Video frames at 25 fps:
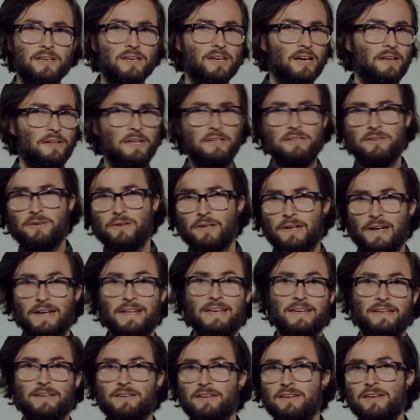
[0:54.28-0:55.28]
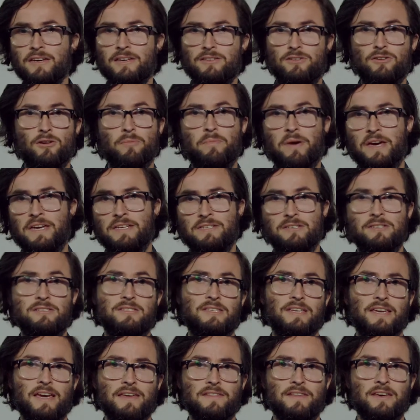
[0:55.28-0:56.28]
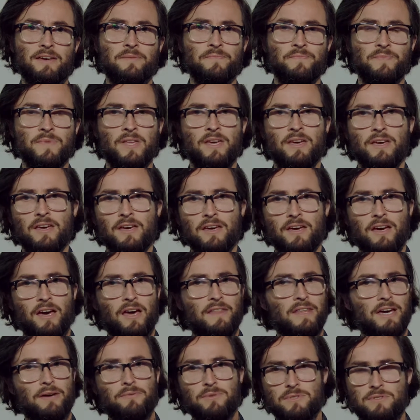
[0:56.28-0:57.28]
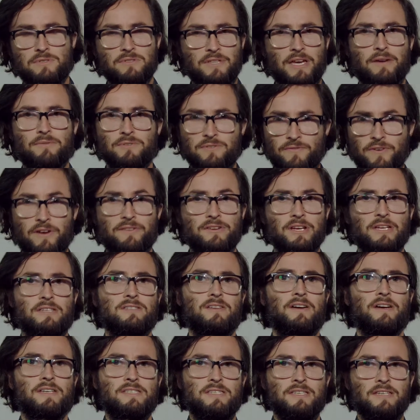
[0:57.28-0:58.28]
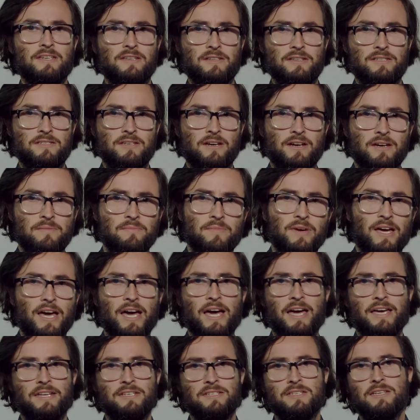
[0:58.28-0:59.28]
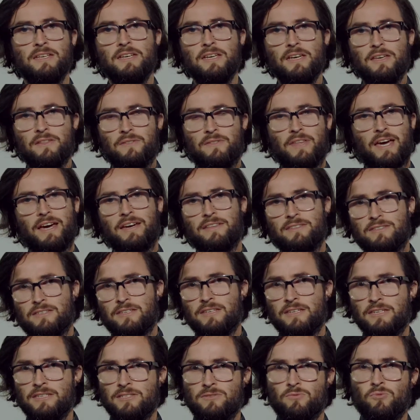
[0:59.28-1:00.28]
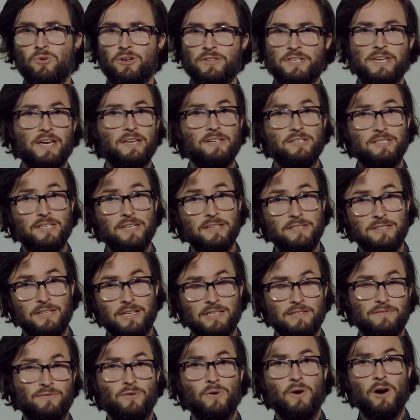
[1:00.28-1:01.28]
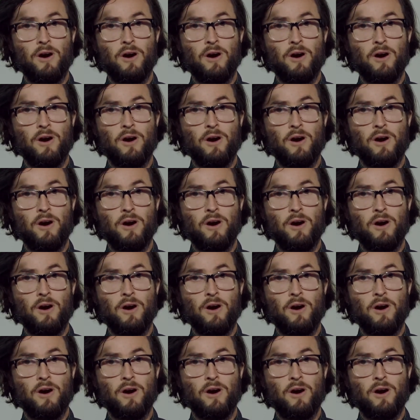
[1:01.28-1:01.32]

And then you could link your pages together. And that was very exciting at the time. And that is what the HT stands for,